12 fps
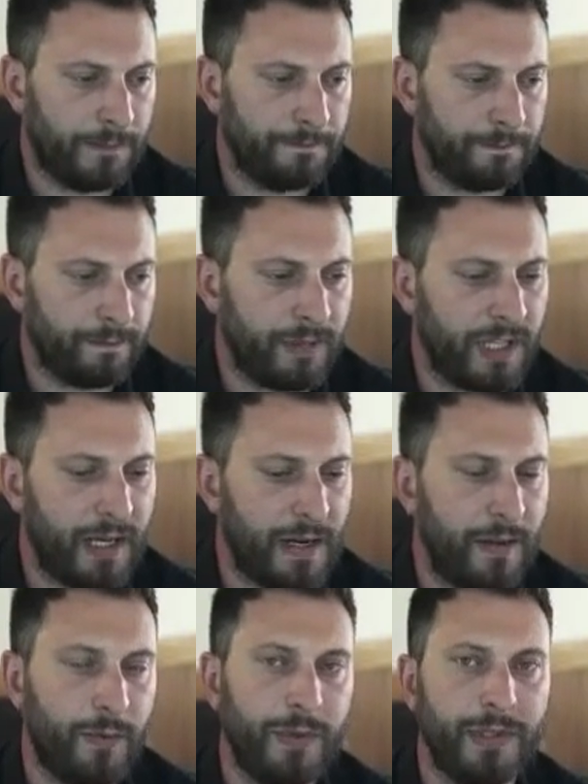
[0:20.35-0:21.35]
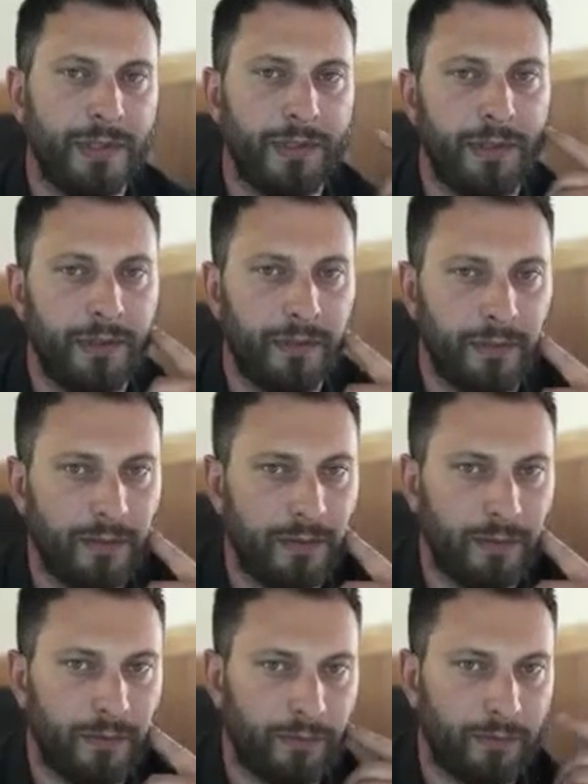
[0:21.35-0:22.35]
Can anyone,
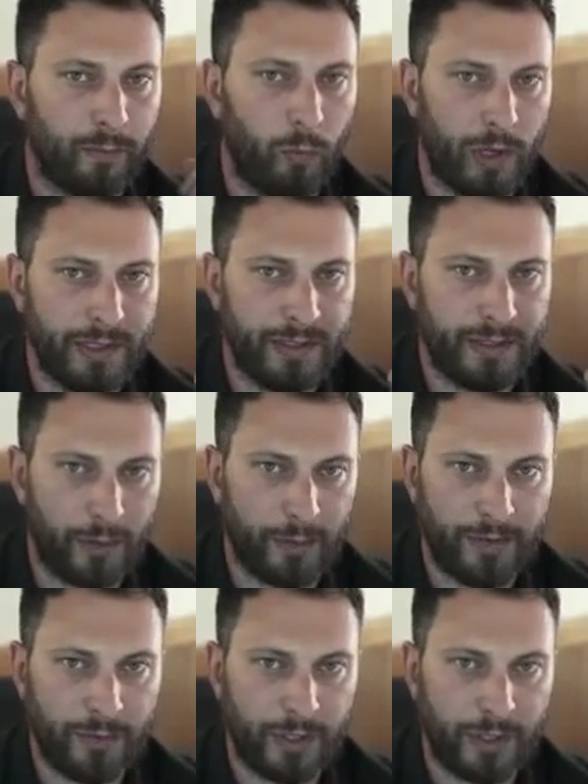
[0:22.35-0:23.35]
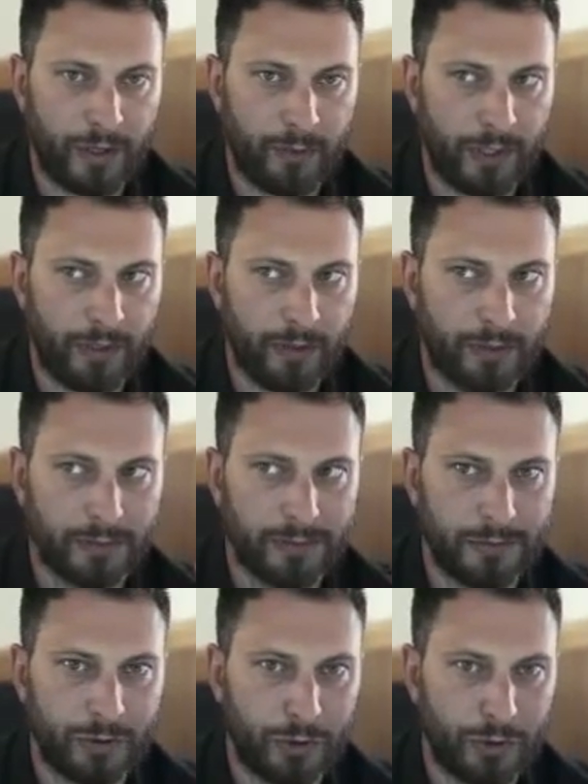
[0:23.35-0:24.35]
one, tell me if you can hear me?
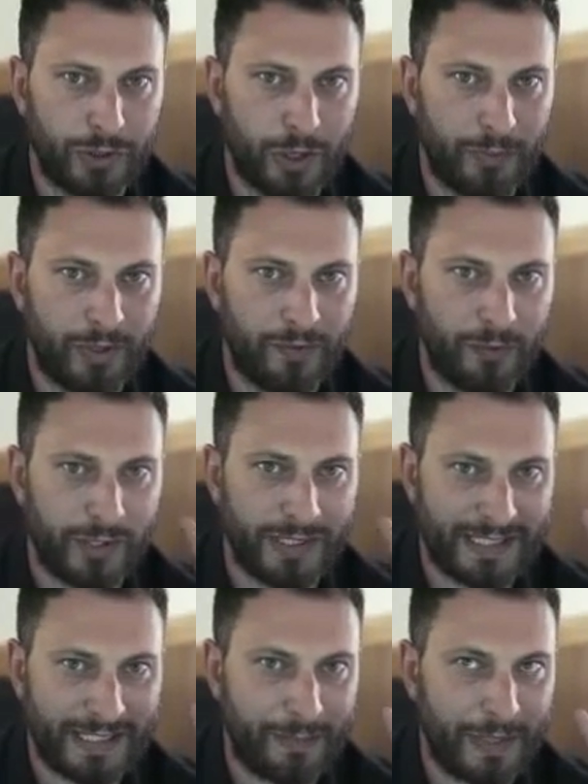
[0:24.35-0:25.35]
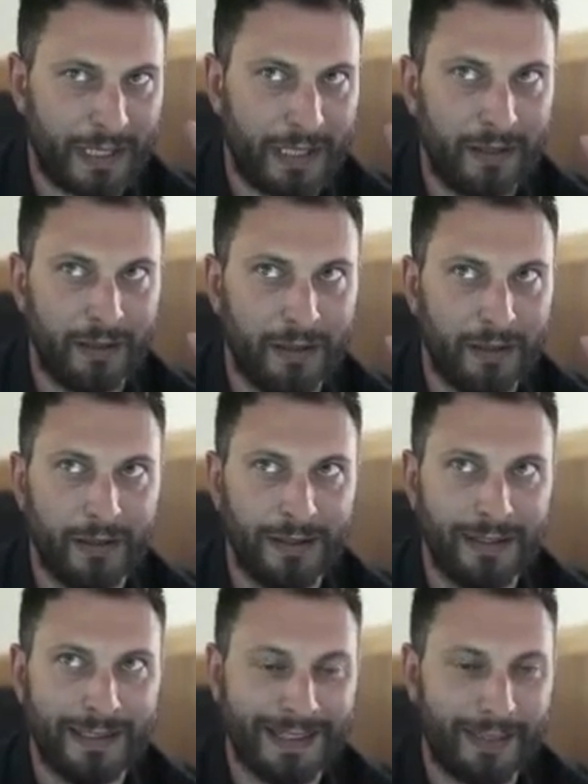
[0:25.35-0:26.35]
Two, tell me if you can see me.
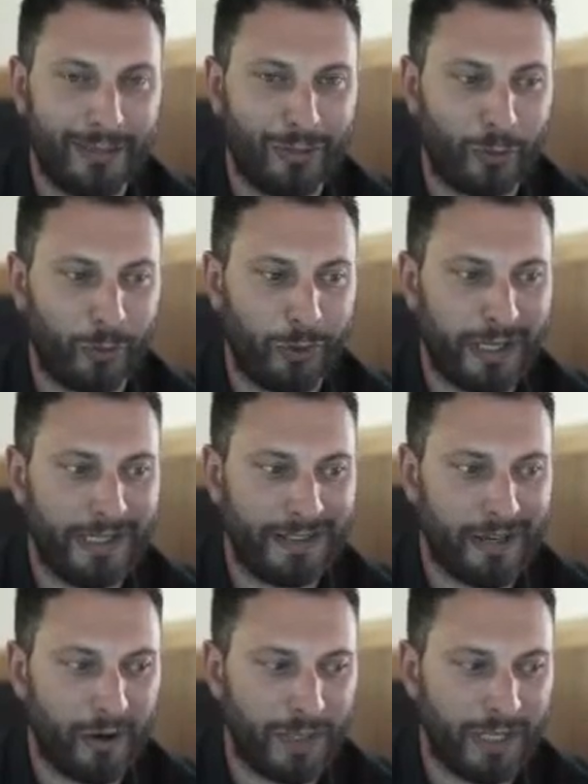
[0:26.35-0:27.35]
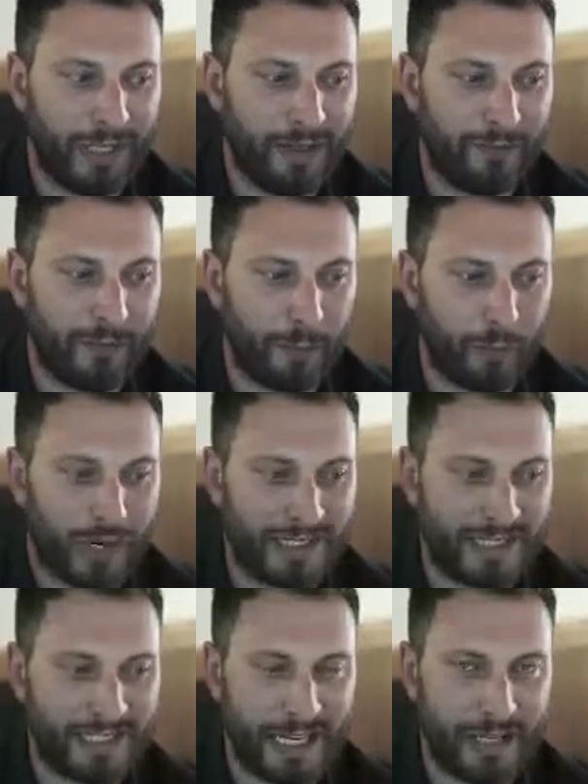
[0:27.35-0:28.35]
And three, tell me if the
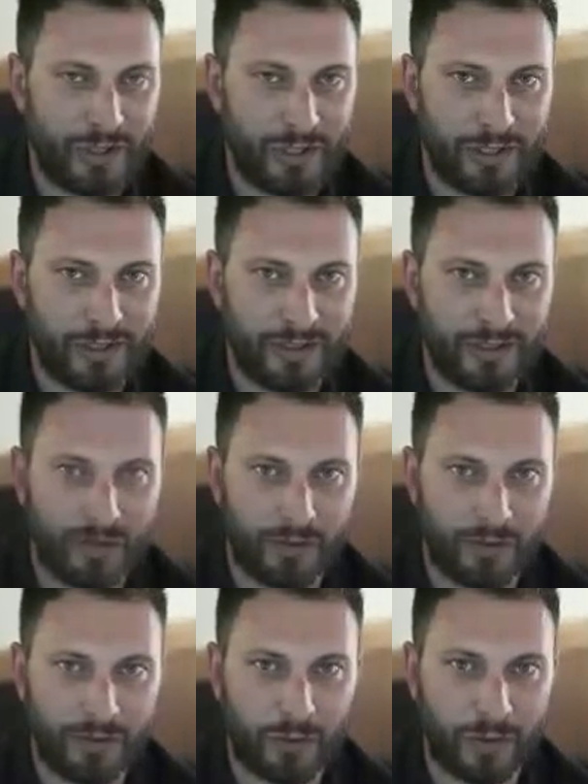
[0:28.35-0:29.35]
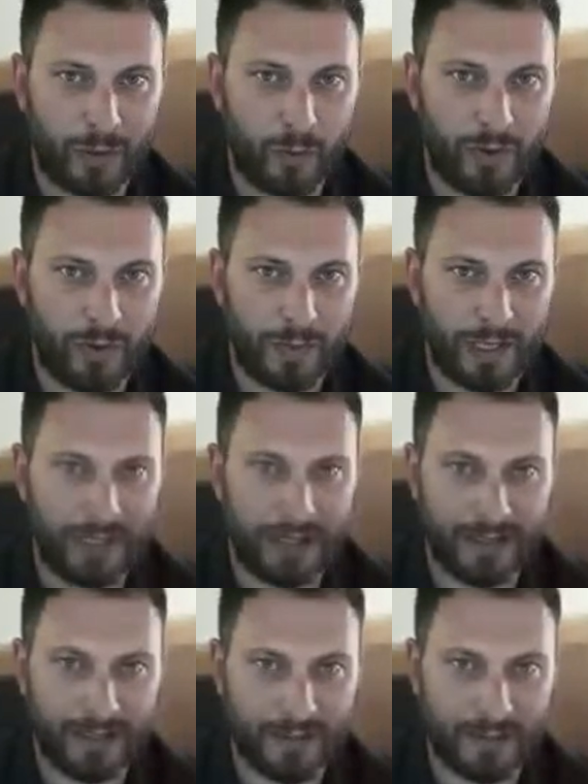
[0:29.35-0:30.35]
presentation that's on the screen with me
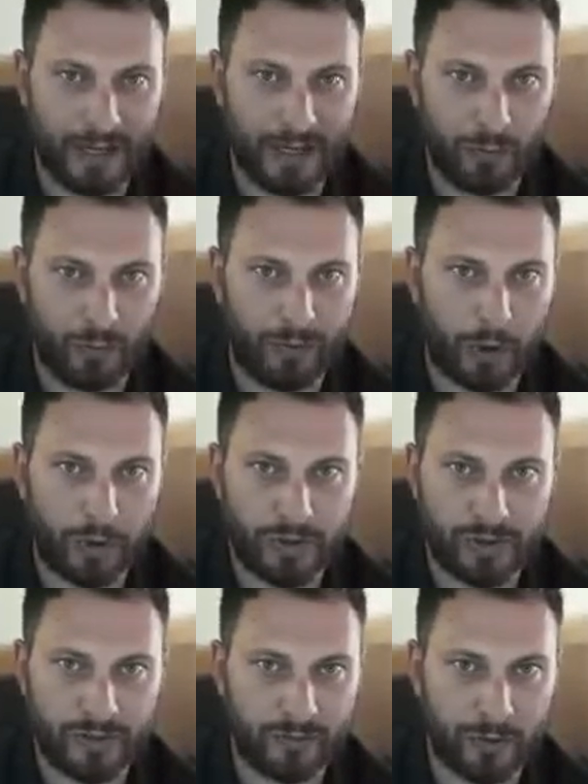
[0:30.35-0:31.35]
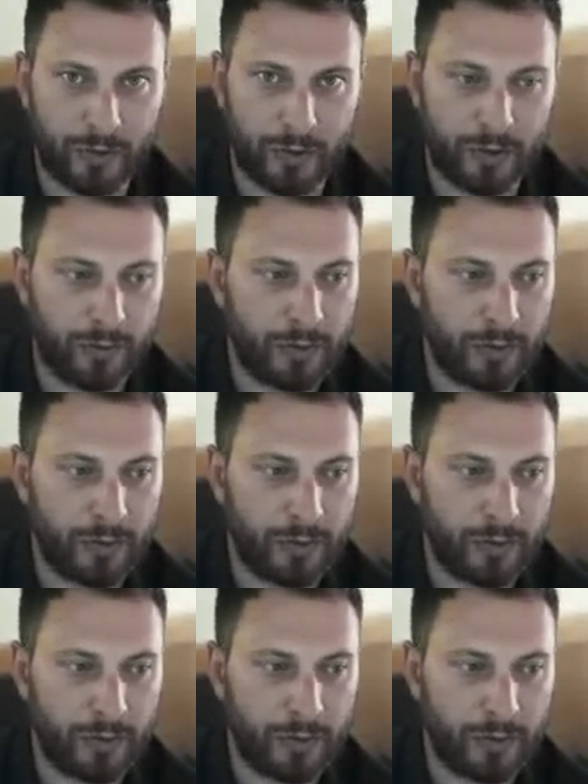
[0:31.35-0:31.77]
is in reverse for you.